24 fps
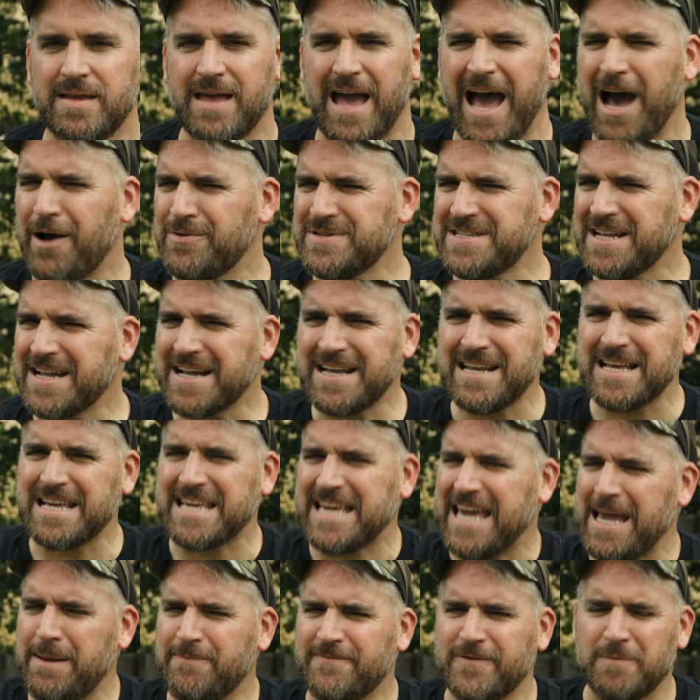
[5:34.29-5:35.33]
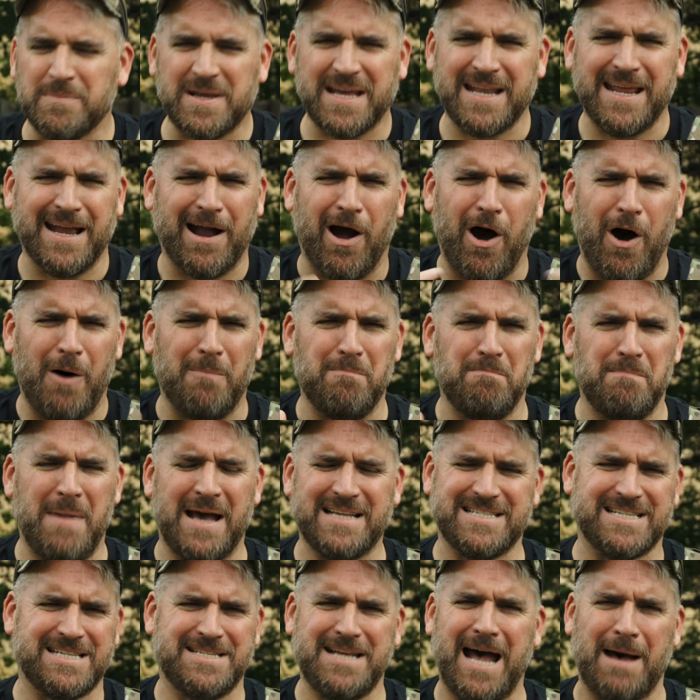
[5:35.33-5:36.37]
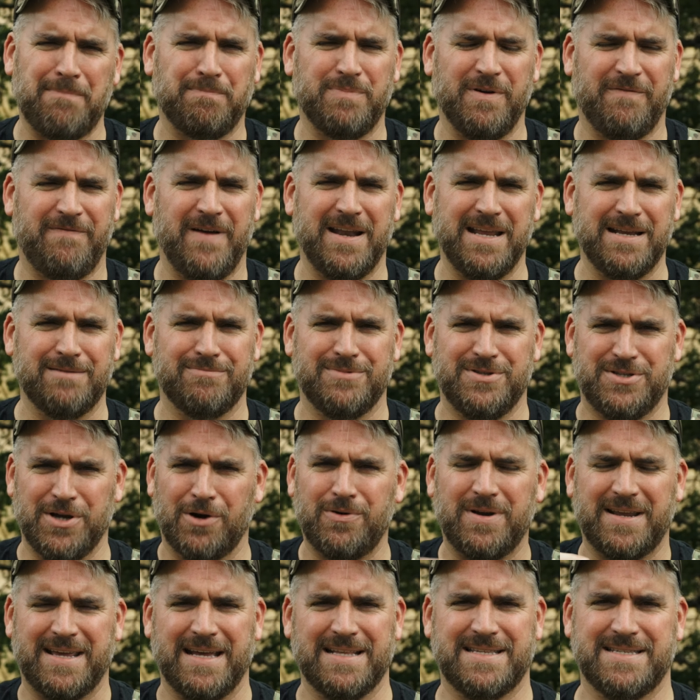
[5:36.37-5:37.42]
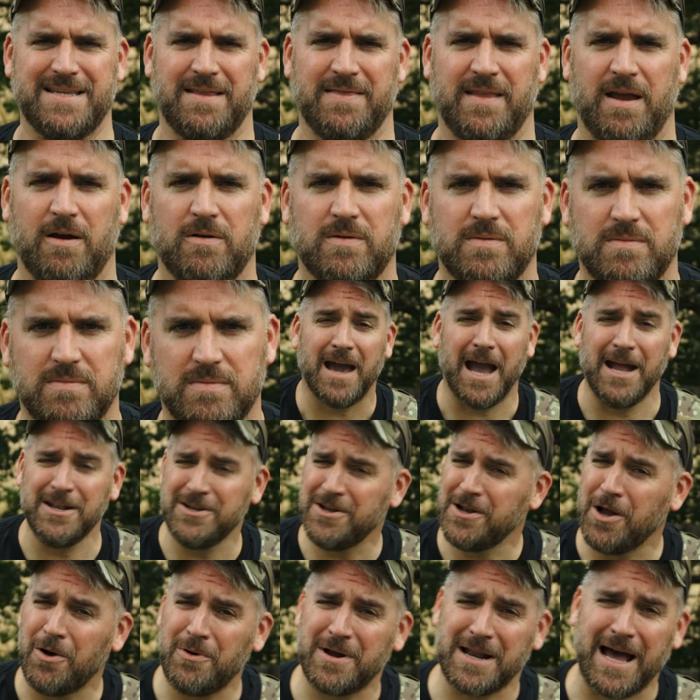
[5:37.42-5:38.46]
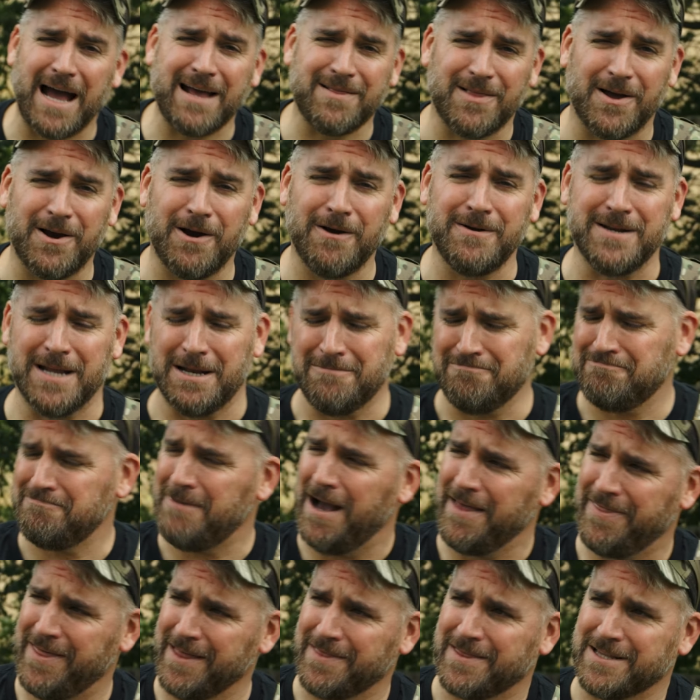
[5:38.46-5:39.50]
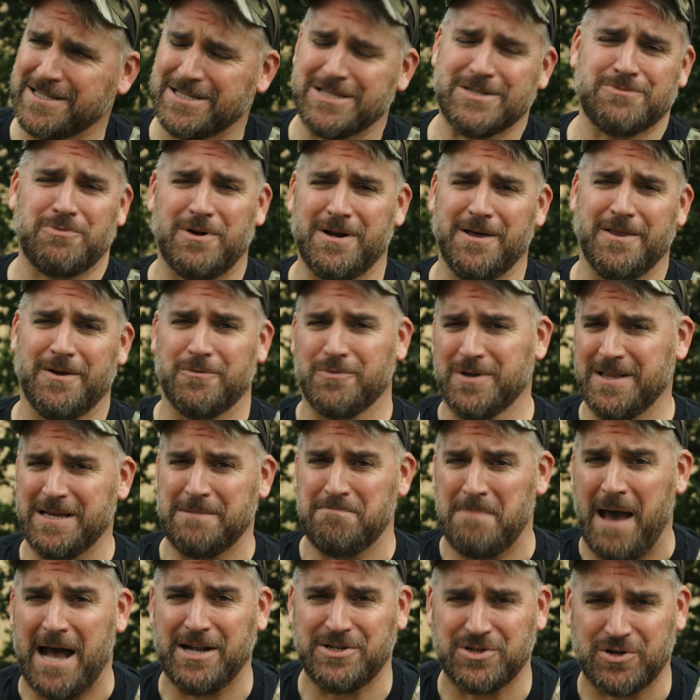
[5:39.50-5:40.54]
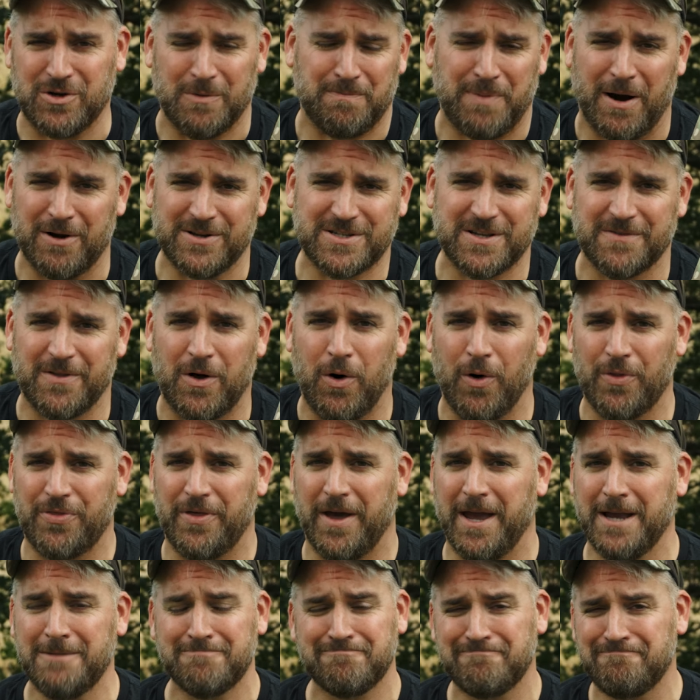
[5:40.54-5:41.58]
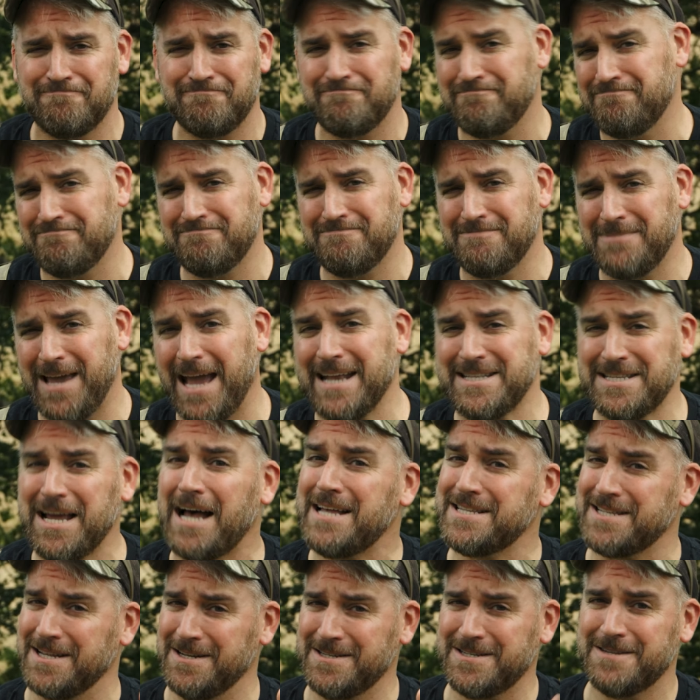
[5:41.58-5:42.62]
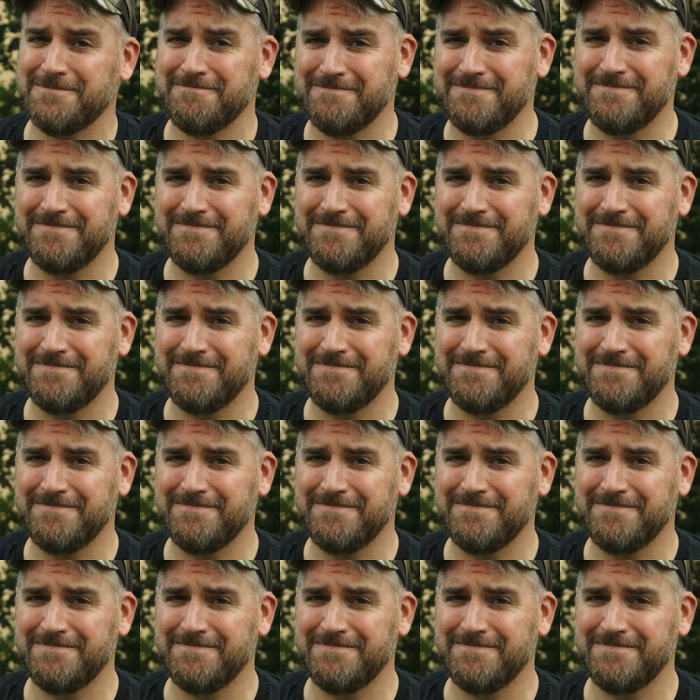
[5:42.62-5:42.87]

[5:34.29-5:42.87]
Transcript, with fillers: How is it gonna keep from getting all messed up if any dirt gets in there? And you know what I learned? And I think this is one of the really magical parts of the whole thing. It doesn't.